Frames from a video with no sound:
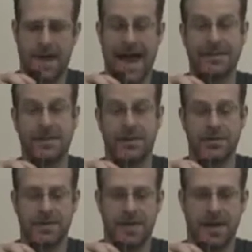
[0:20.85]

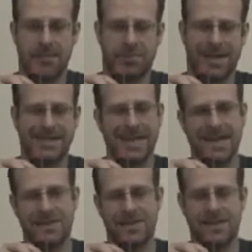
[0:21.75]
Aligote
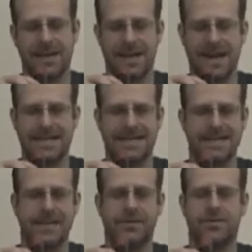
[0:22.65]
Plantation
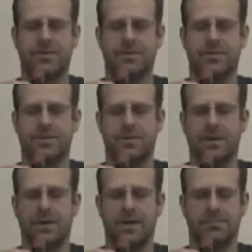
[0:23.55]
1902.
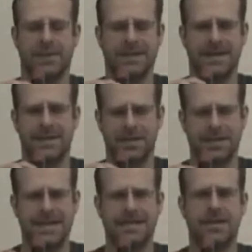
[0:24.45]
And the Plantation
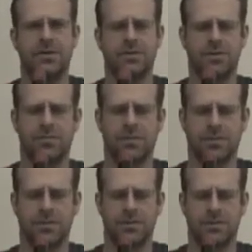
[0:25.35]
1902
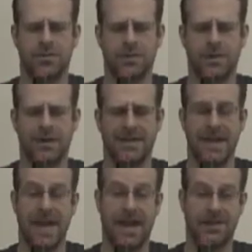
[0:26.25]
refers to the
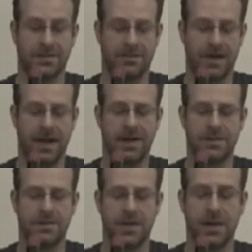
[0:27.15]
age of the
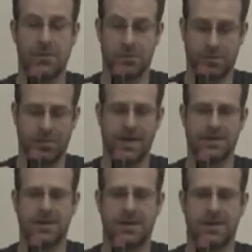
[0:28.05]
vines, which were
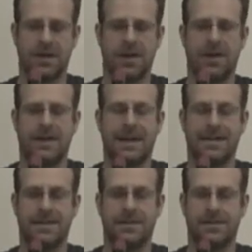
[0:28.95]
planted in
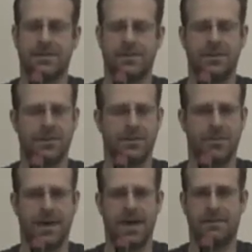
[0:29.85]
1902. You do the
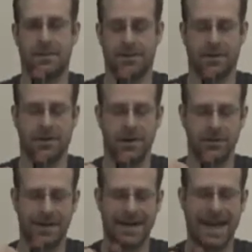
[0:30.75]
math, it's around
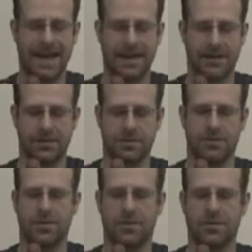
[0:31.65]
108 years
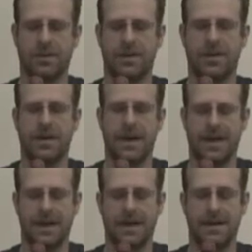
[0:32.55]
old.
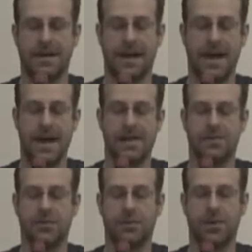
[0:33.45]
And it
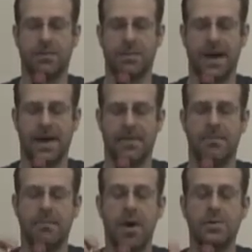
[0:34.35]
has one of my
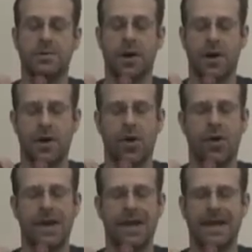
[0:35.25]
most
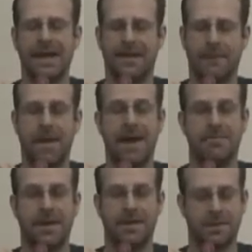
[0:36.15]
annoying pet
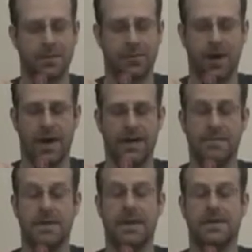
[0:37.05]
peeves in wine
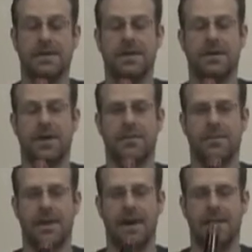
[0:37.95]
immediately off
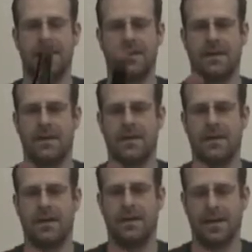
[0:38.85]
the bat.
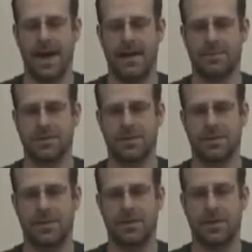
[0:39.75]
The capsule,
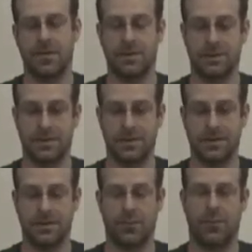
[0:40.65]
which
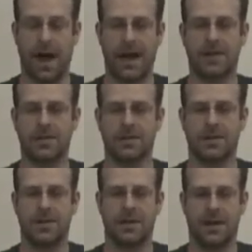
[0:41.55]
is
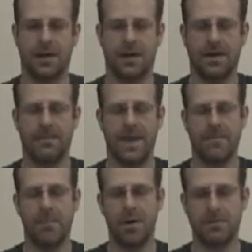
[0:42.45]
wax. And
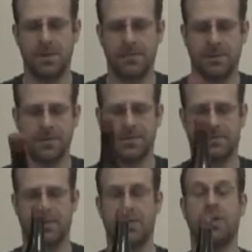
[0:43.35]
most people
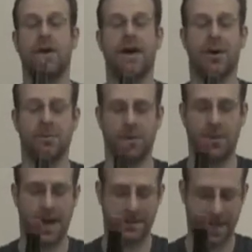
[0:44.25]
who don't know how to open a
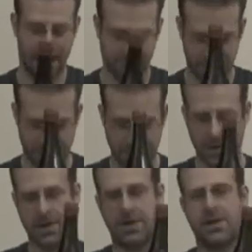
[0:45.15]
wax capsule
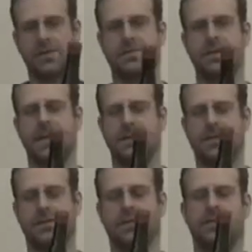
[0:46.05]
usually get their
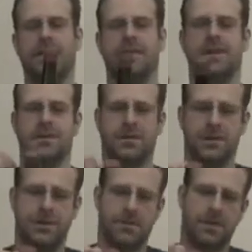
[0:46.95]
little thing and they start
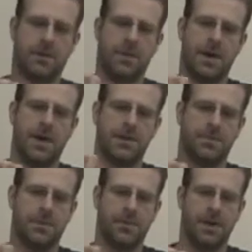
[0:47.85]
chipping away
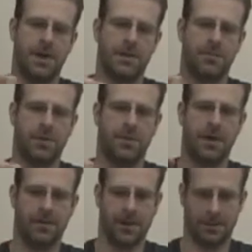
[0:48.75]

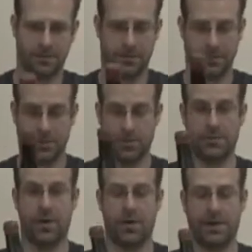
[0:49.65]
like some sort
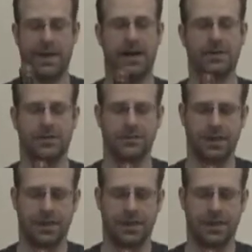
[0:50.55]
of archaeological